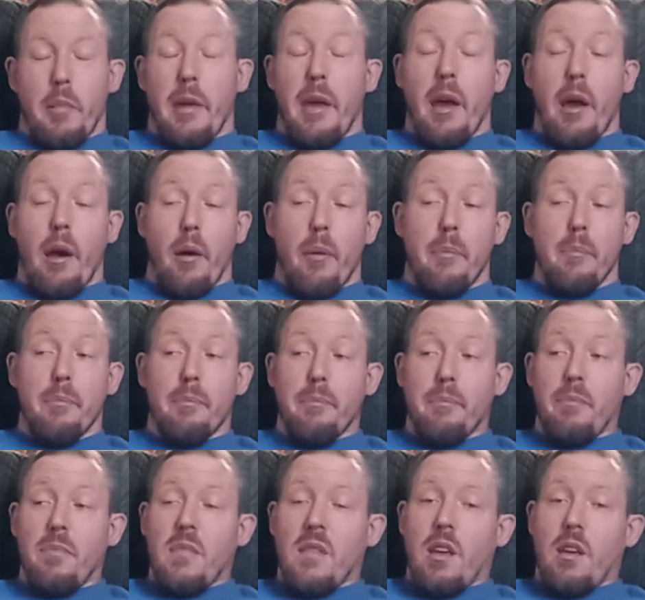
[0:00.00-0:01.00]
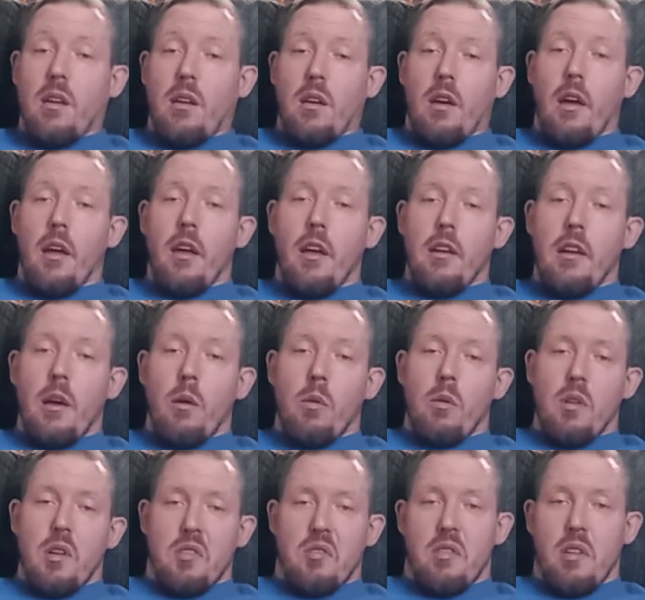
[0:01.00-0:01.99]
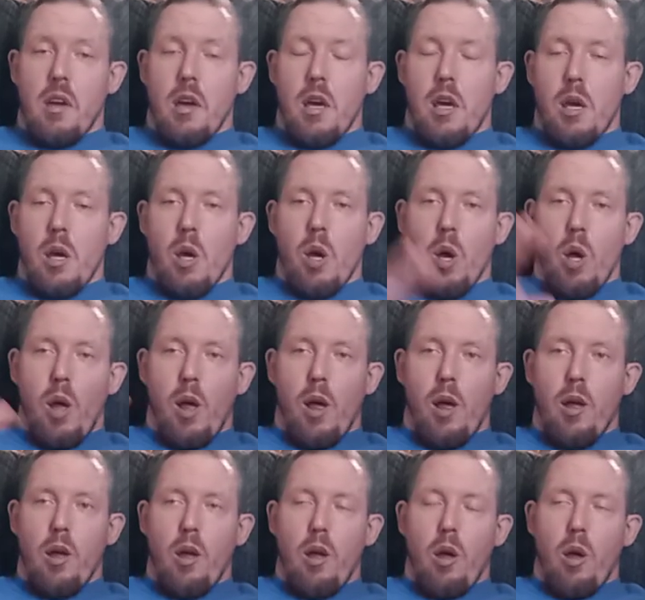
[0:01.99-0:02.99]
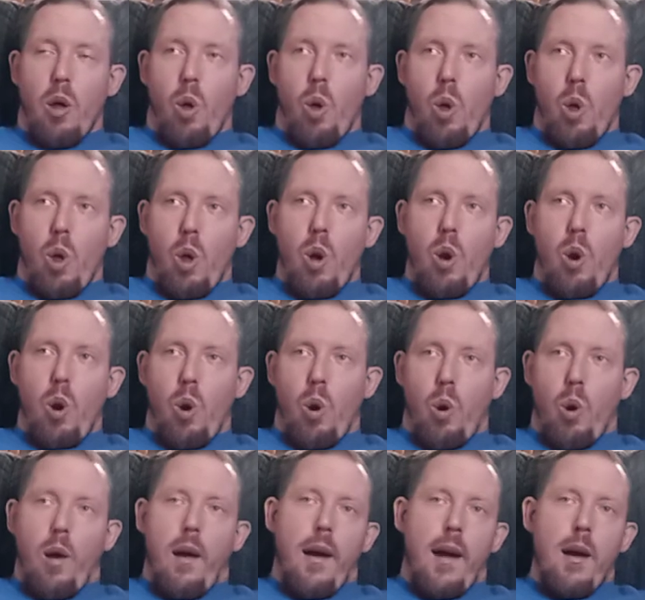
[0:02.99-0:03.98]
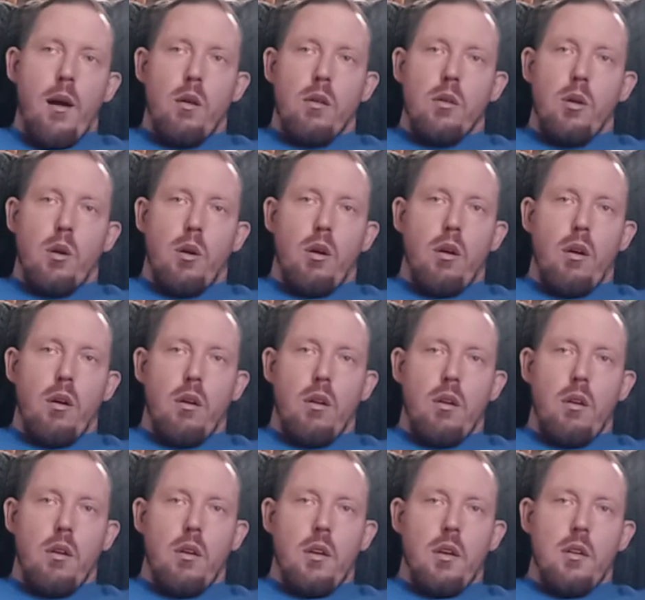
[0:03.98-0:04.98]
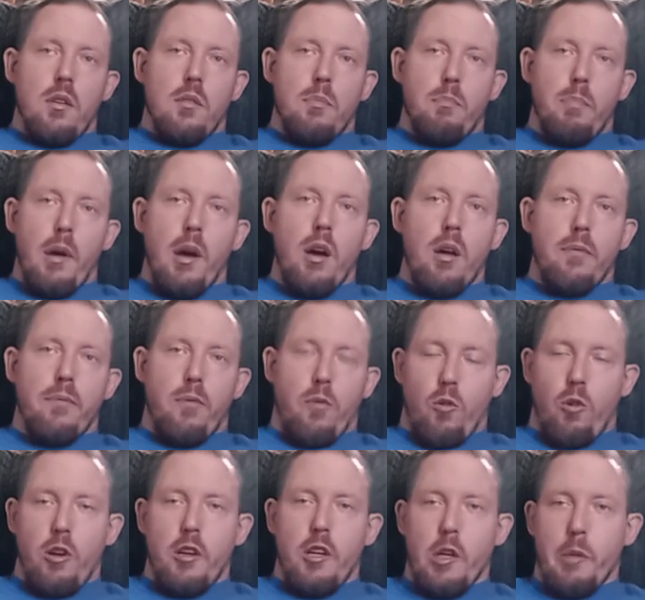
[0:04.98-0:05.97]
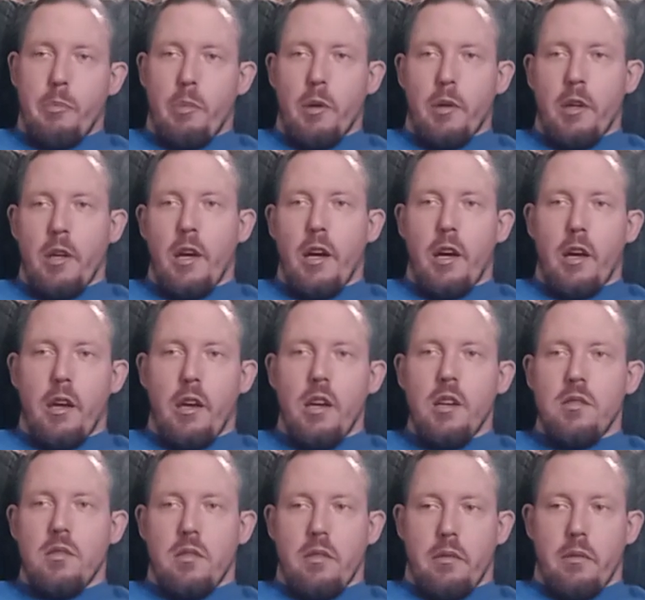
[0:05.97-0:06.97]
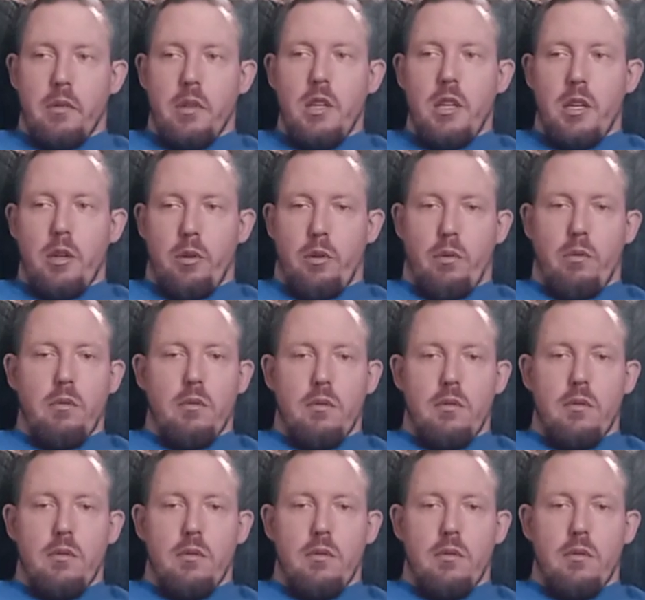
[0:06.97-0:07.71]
Yeah, and they want to say, oh, alcohol is bad for you, but yet it's illegal.